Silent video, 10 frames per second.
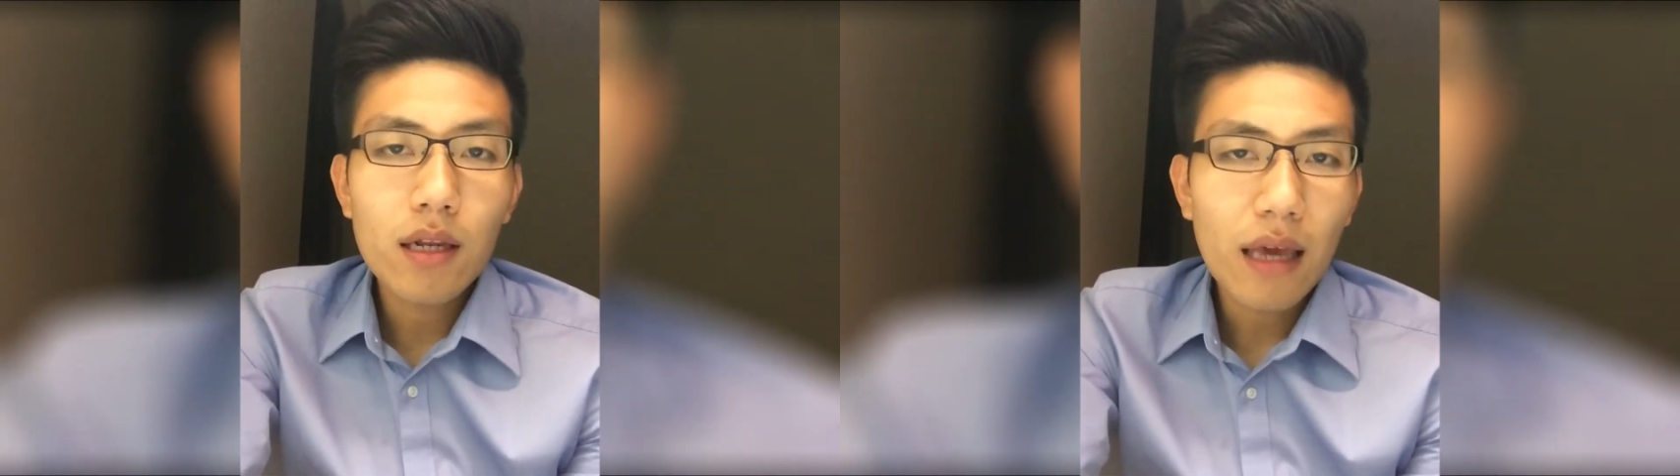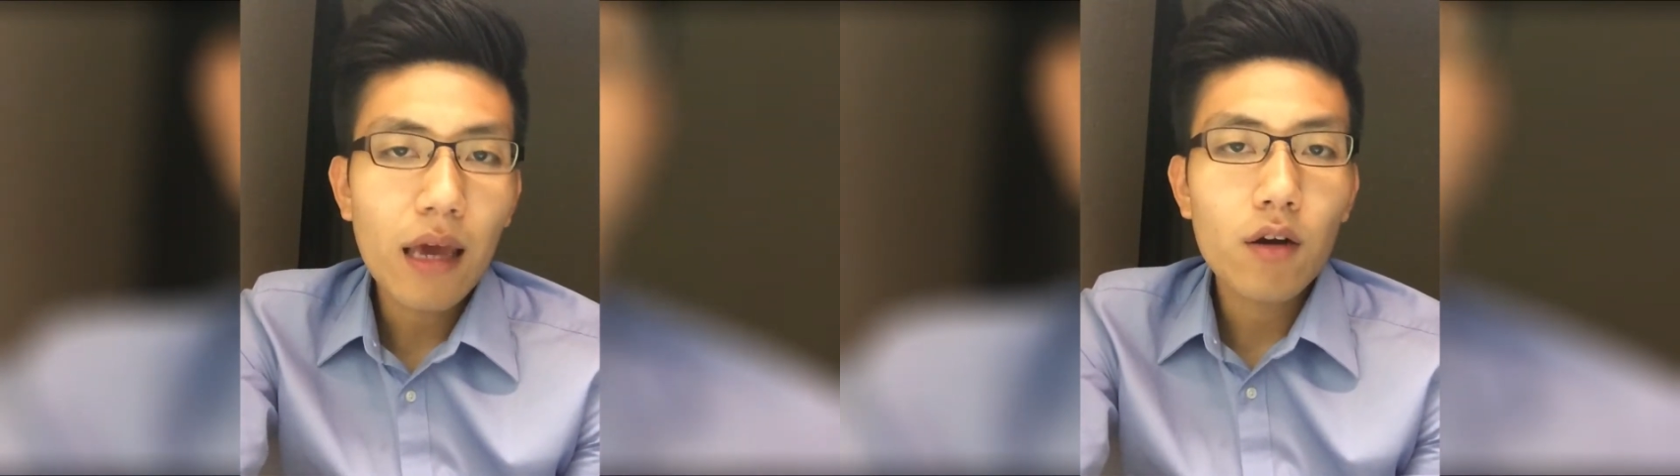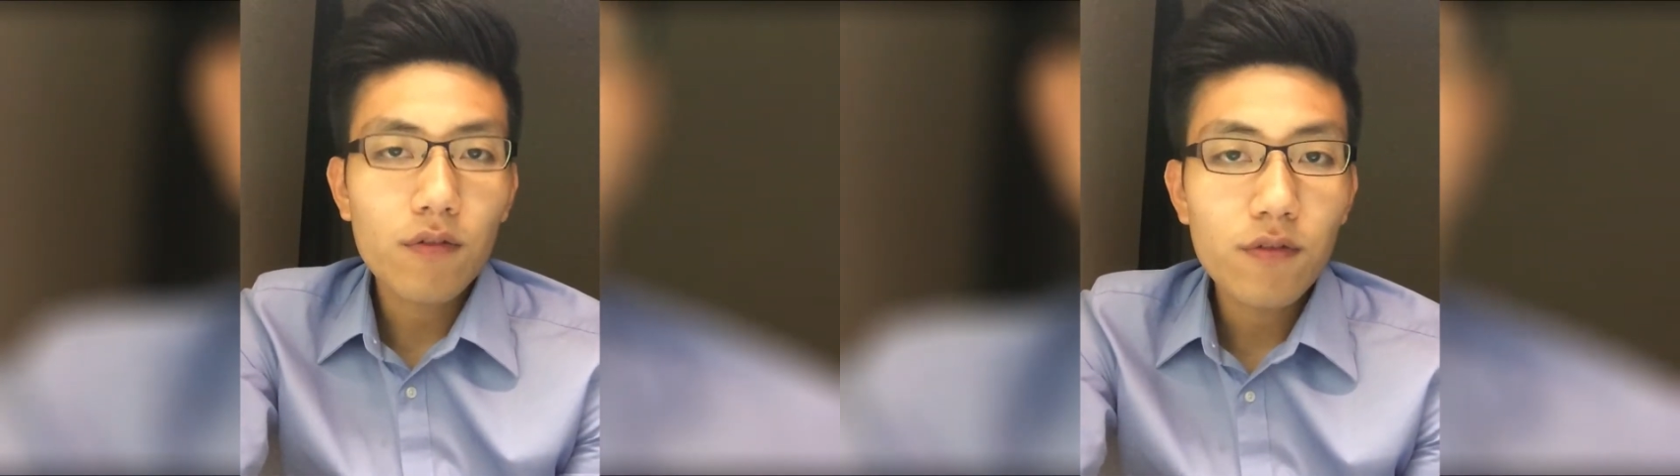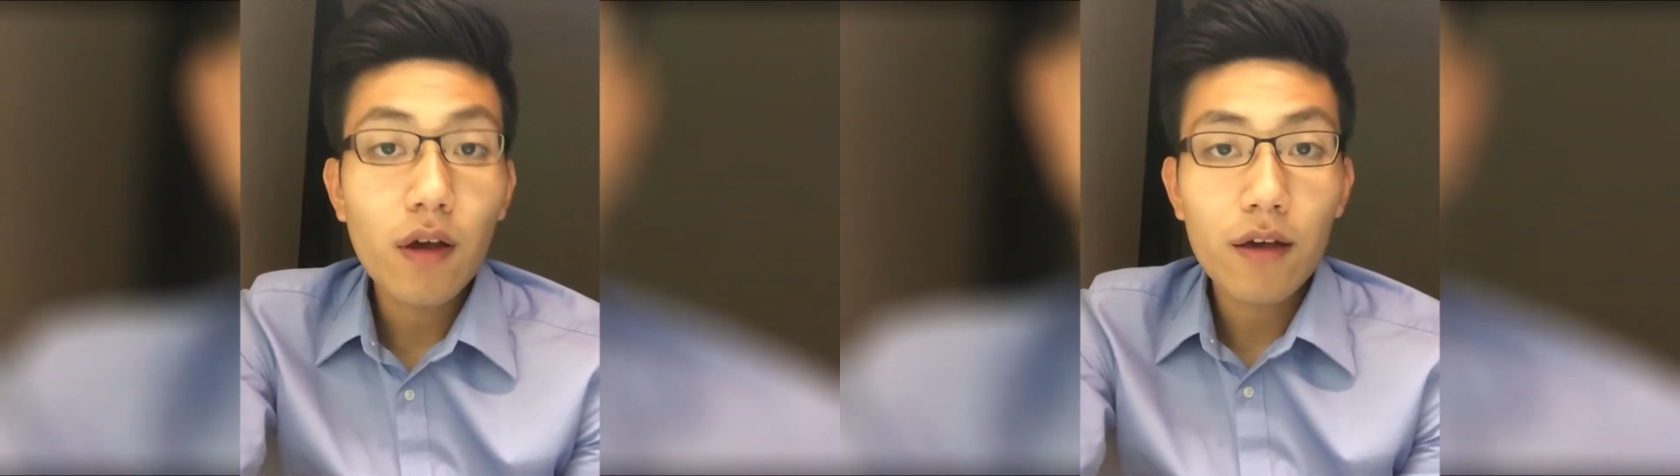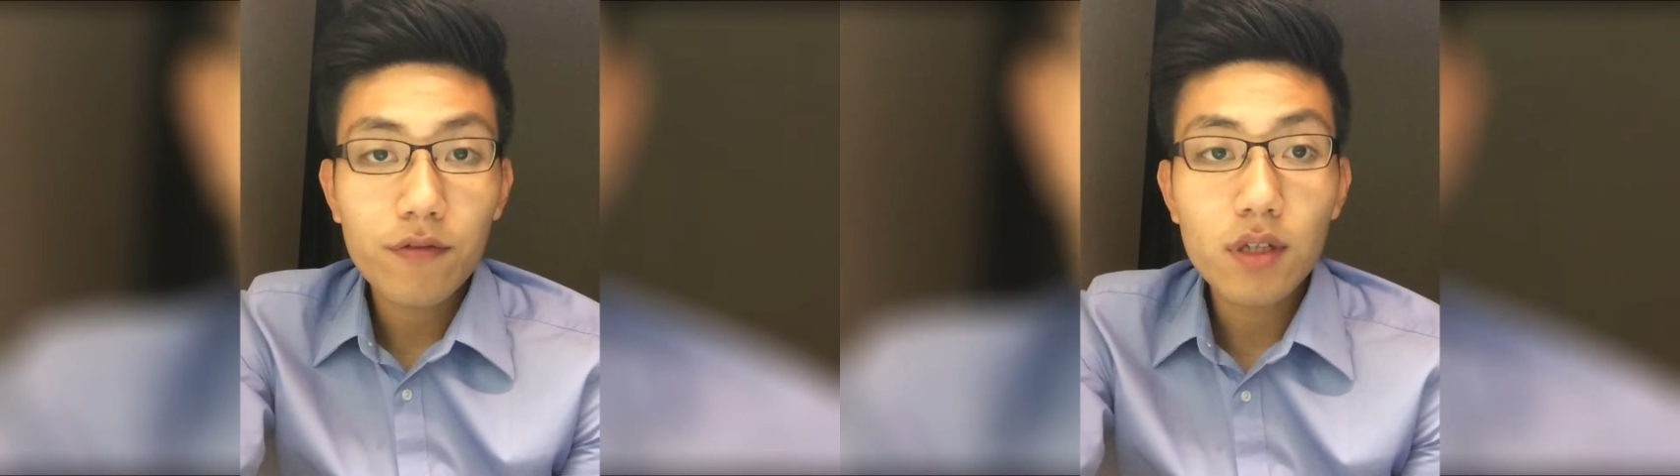the end
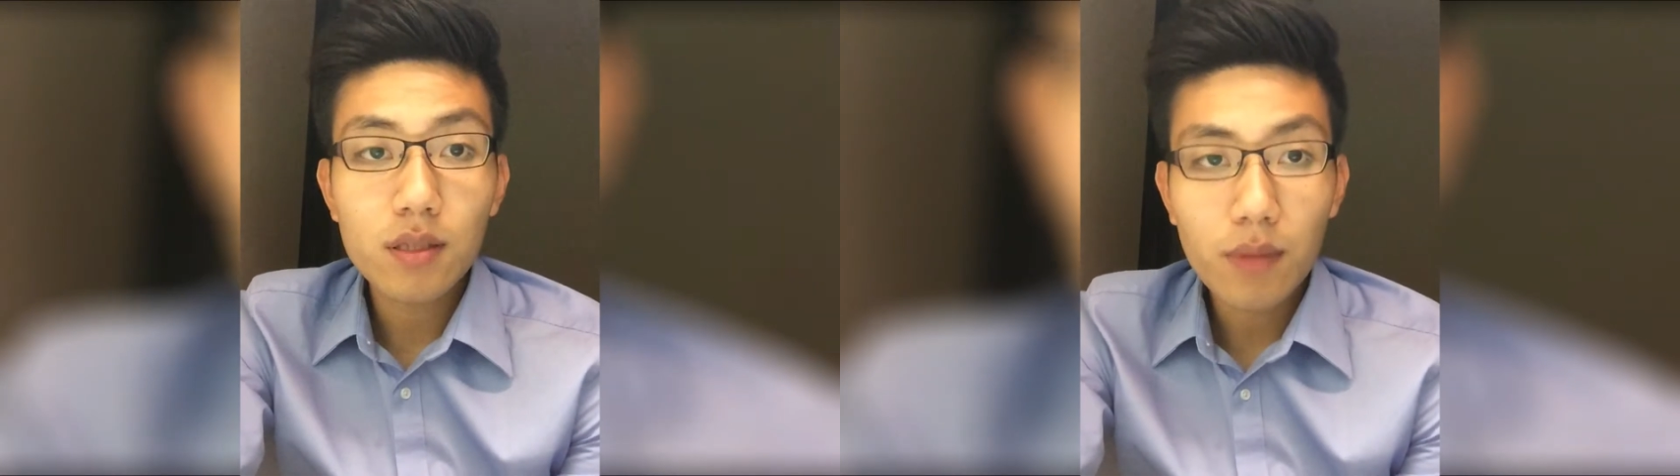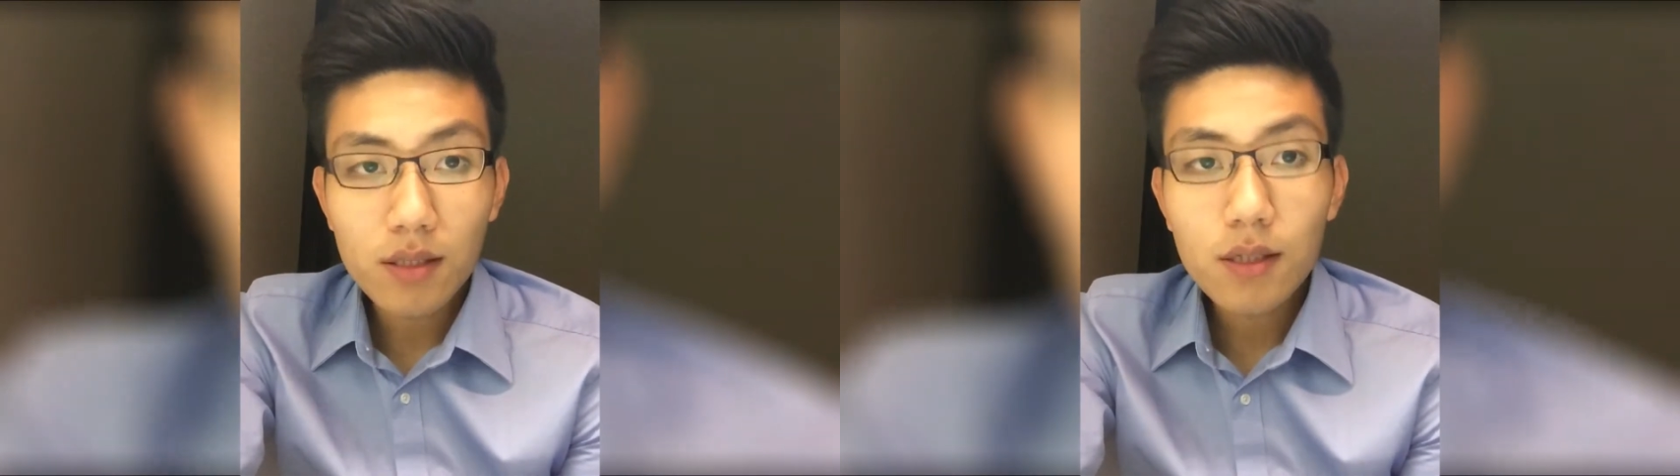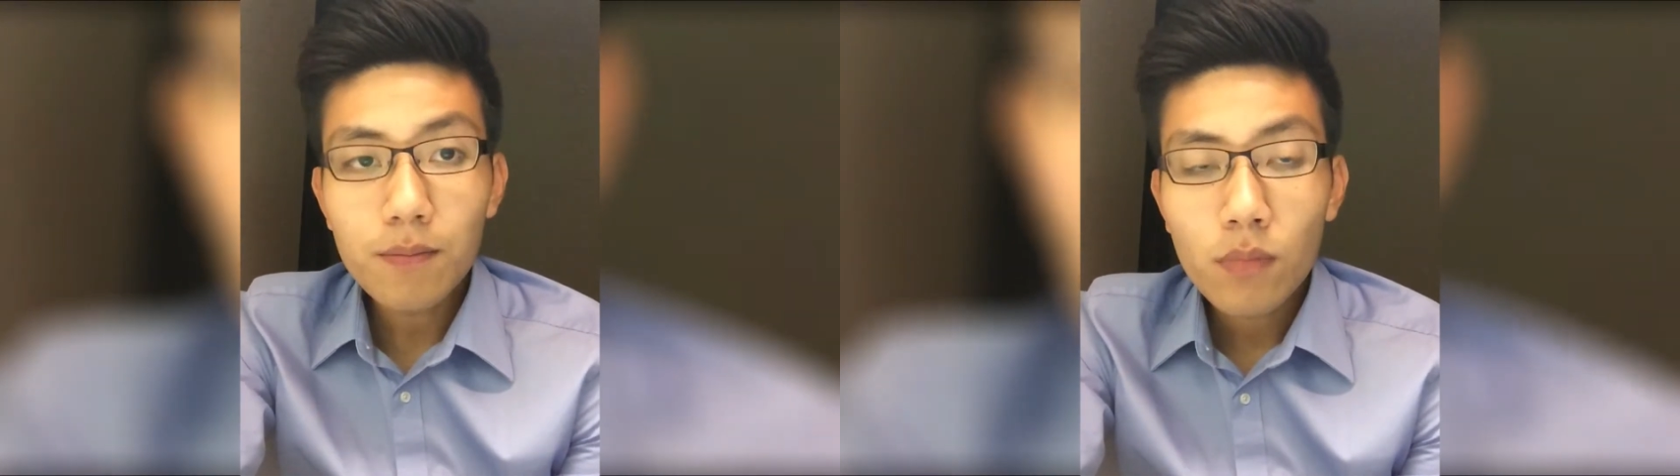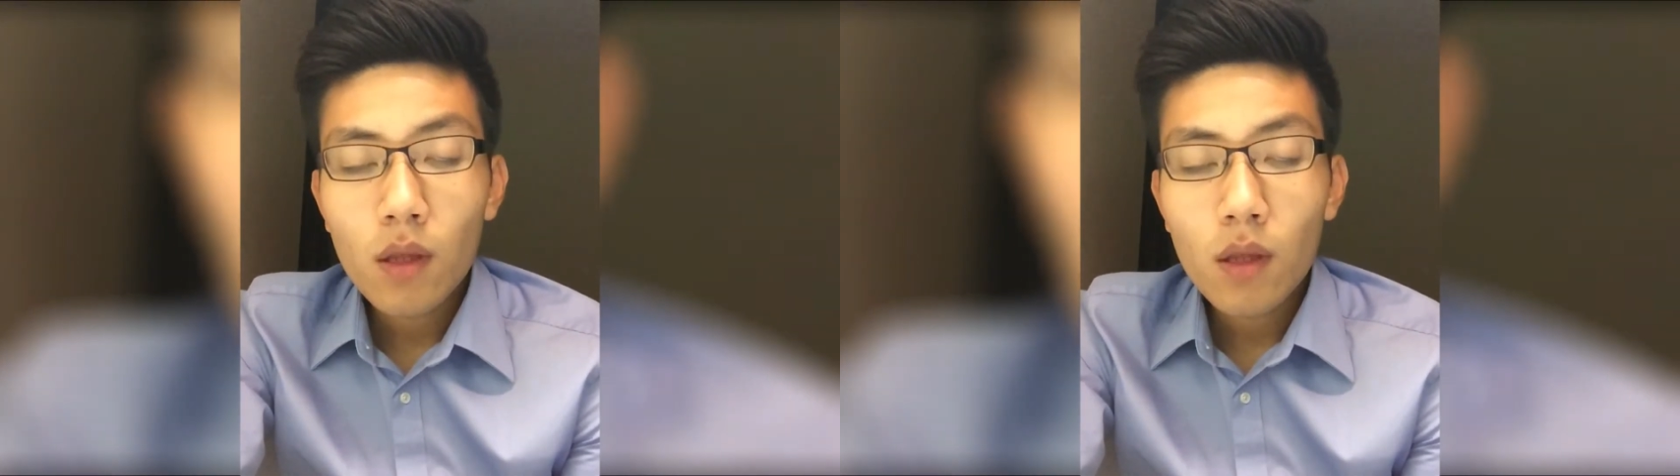of first semester,